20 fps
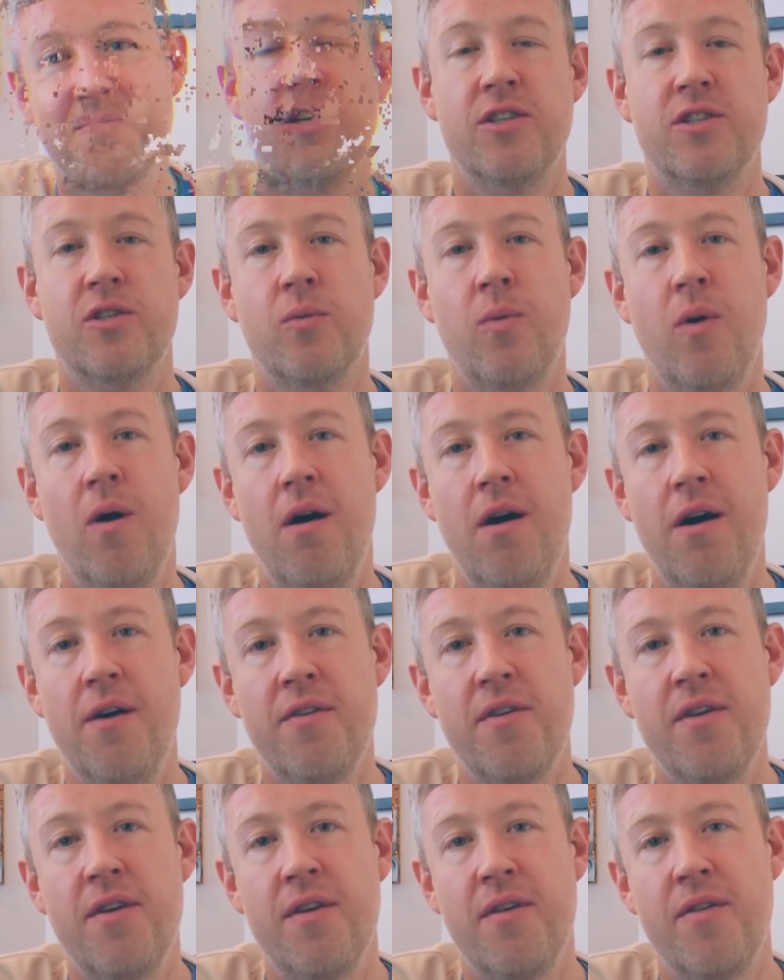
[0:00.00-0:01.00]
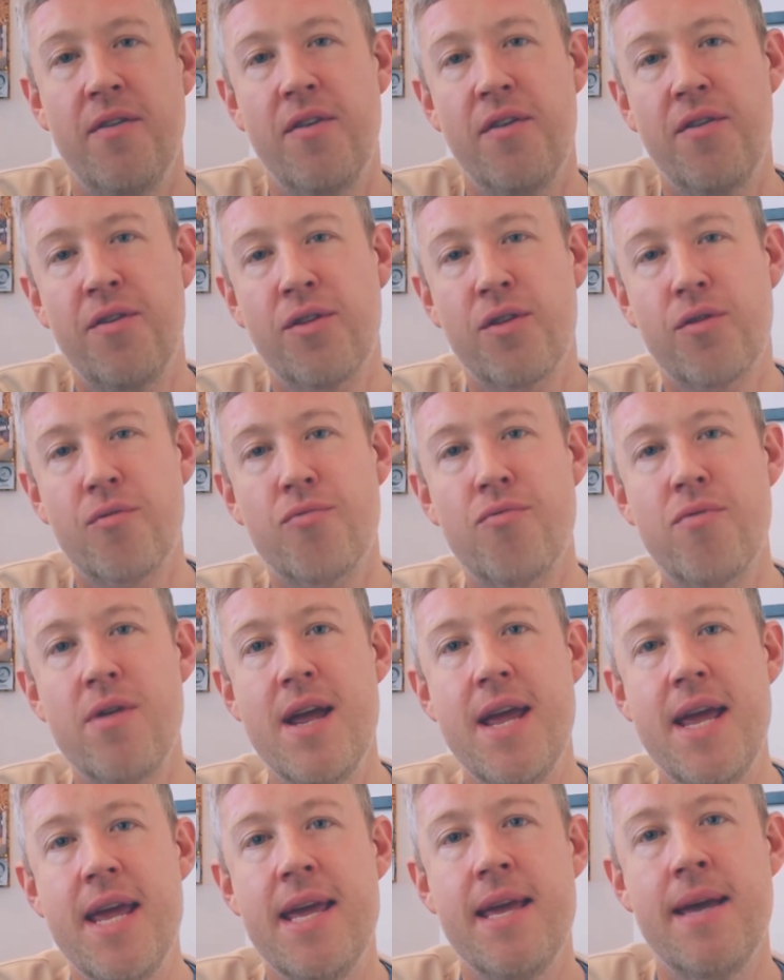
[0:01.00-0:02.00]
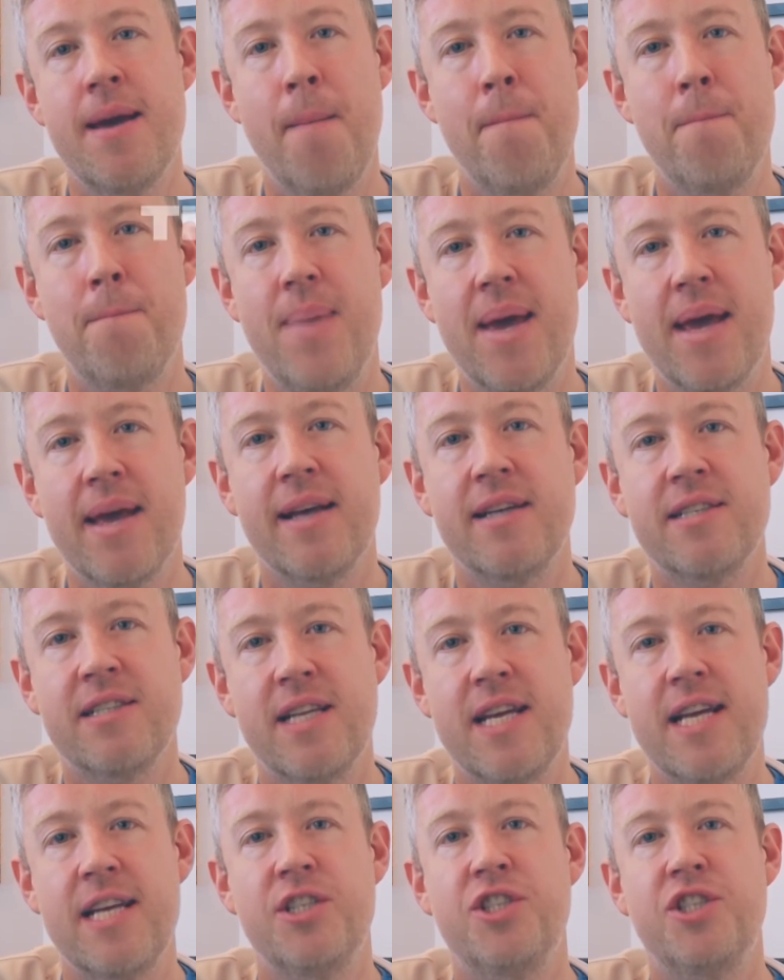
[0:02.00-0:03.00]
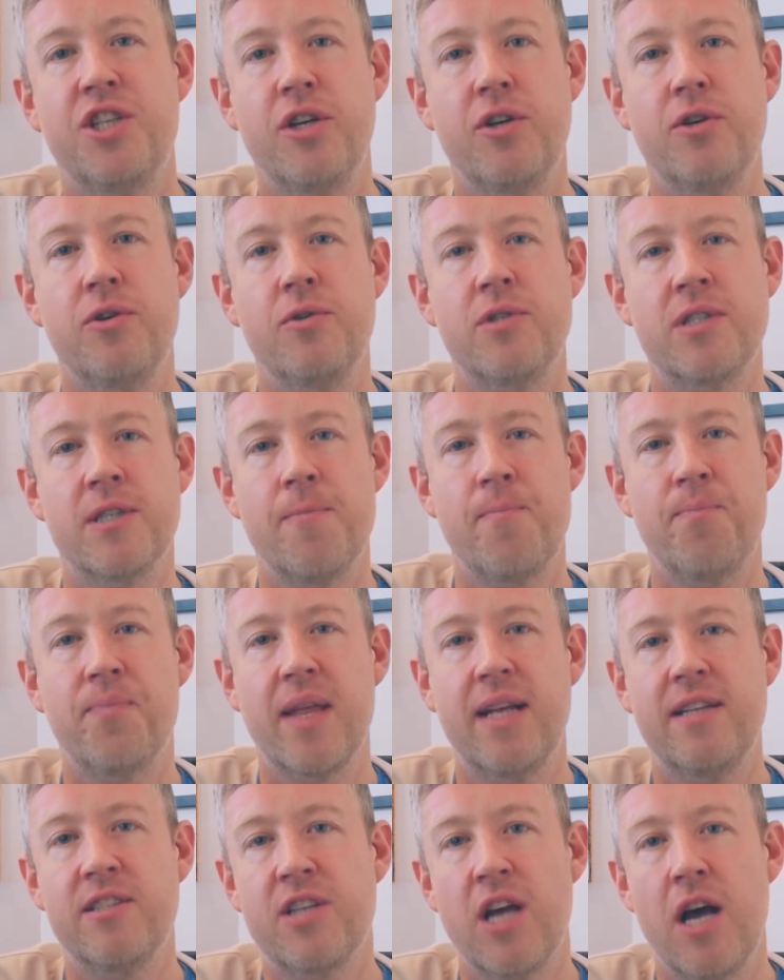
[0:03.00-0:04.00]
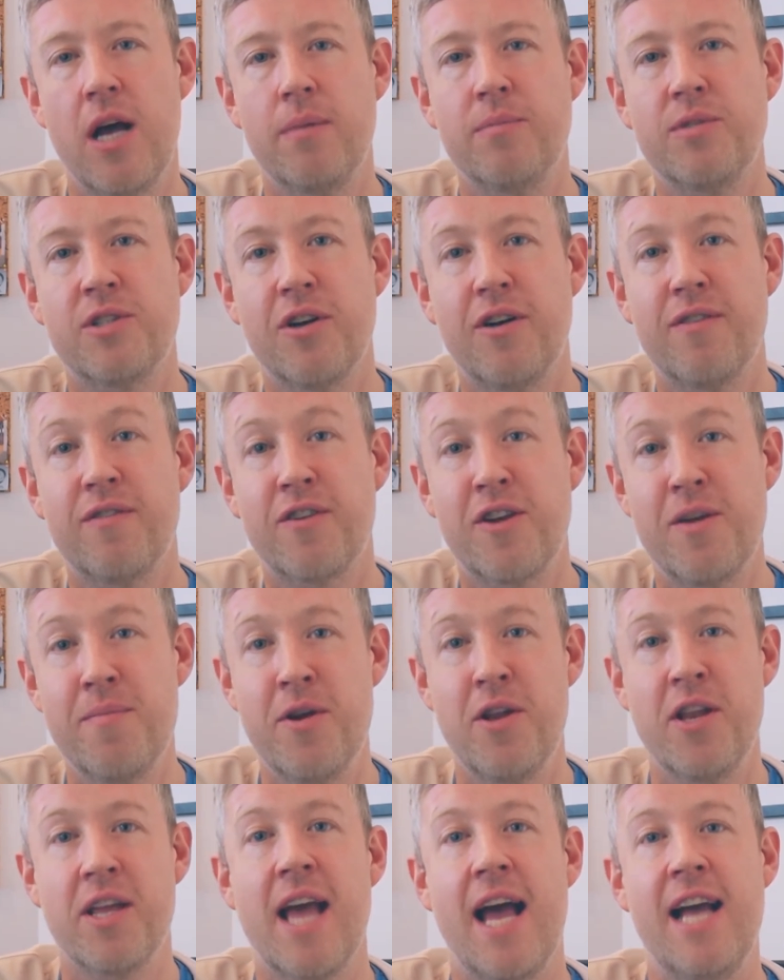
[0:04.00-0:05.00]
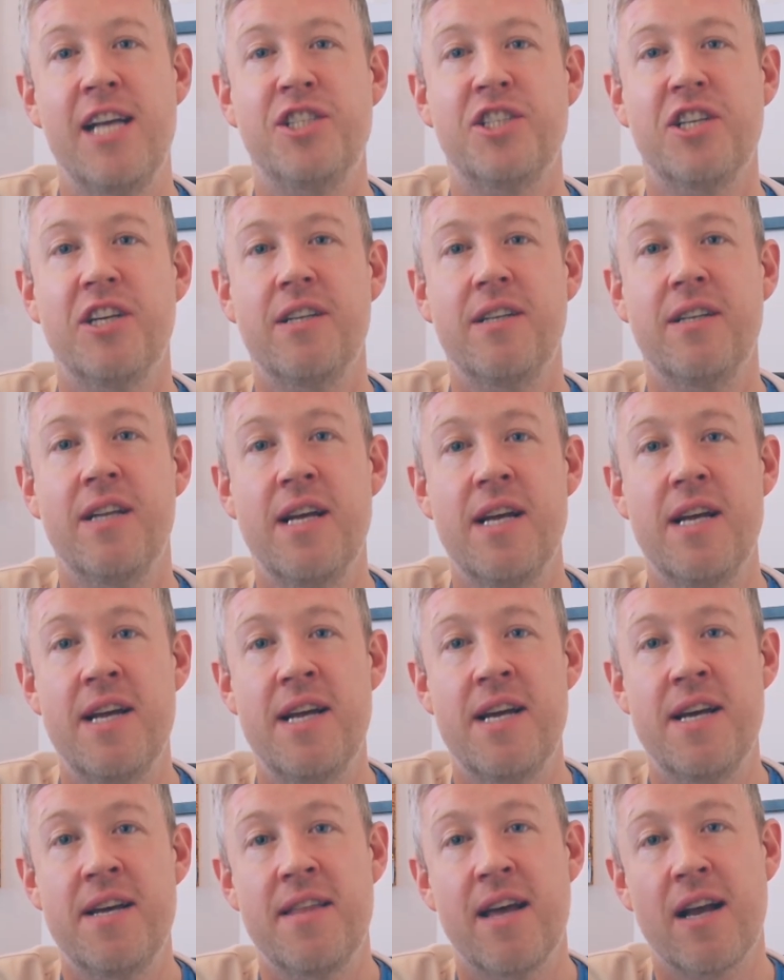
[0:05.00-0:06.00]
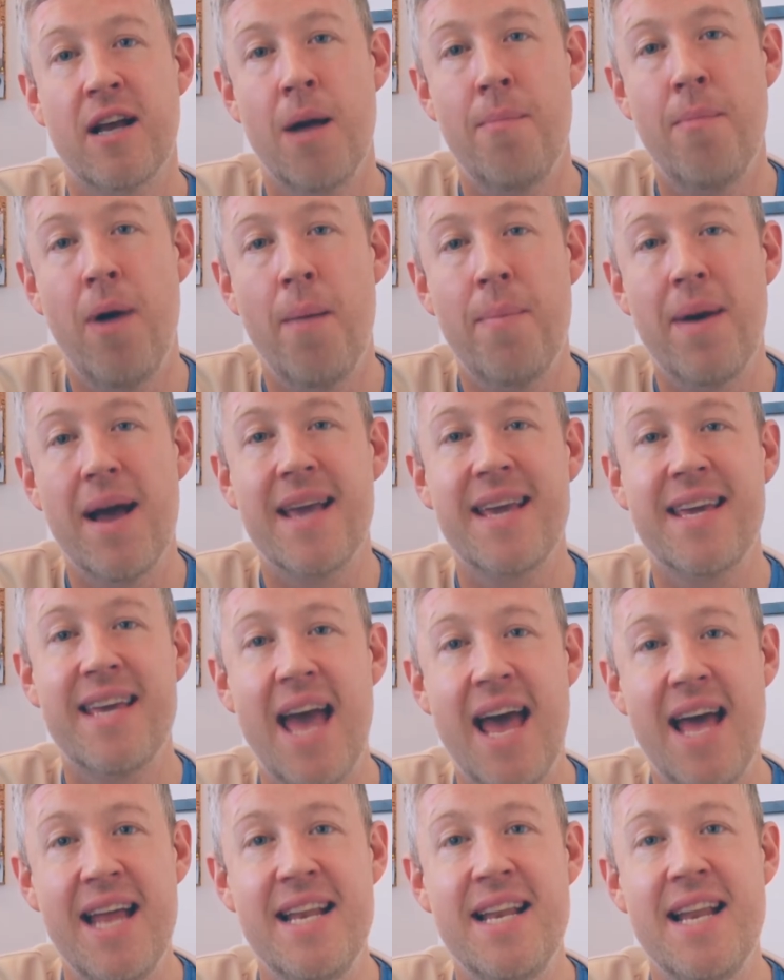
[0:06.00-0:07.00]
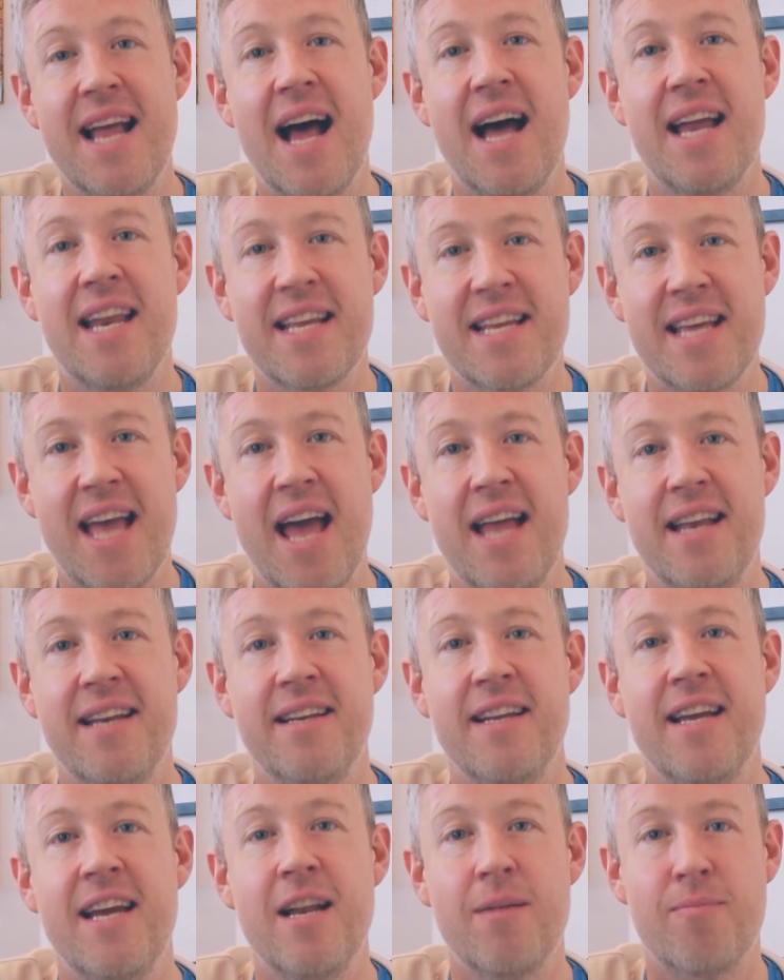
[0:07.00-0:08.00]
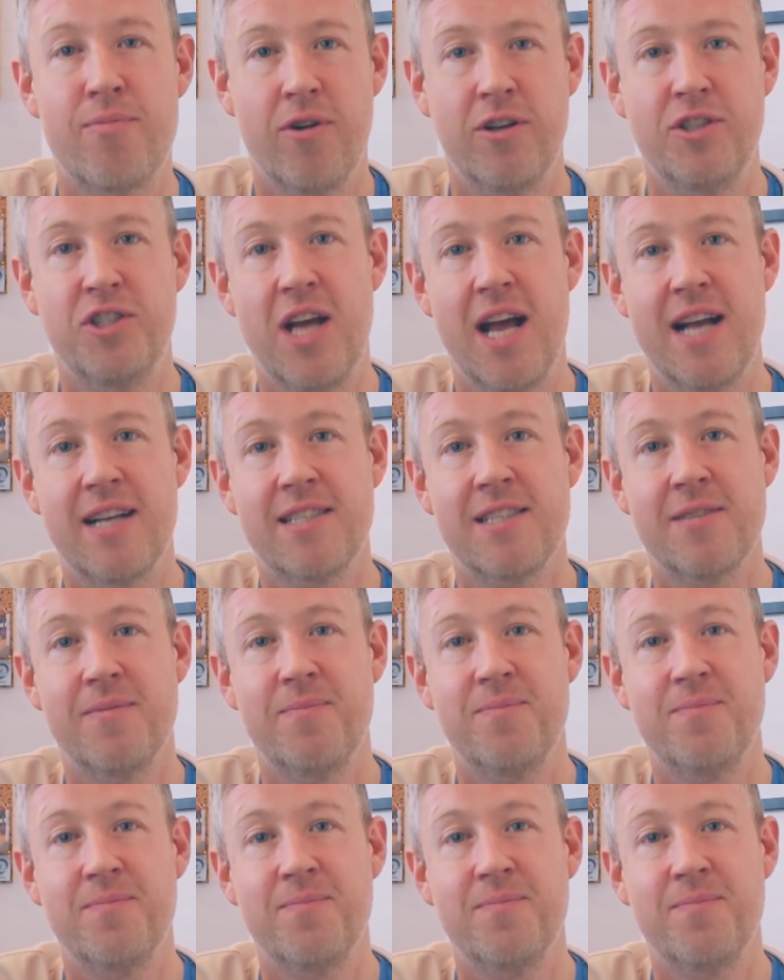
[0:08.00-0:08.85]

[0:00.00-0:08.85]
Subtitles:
So what are the three biggest issues in terms of communication that come up again and again in a project?